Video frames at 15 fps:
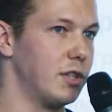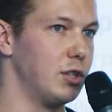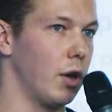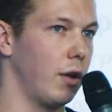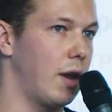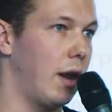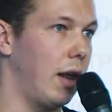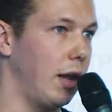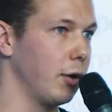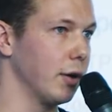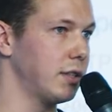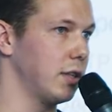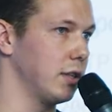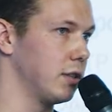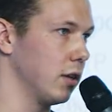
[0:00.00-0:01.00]
the .NET
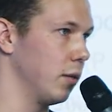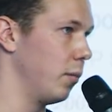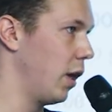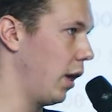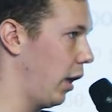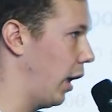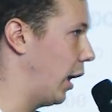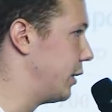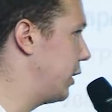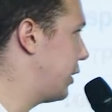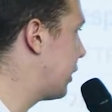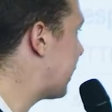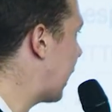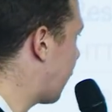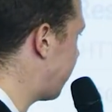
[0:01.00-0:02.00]
ecosystem is this
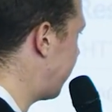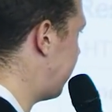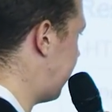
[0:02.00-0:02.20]
is actually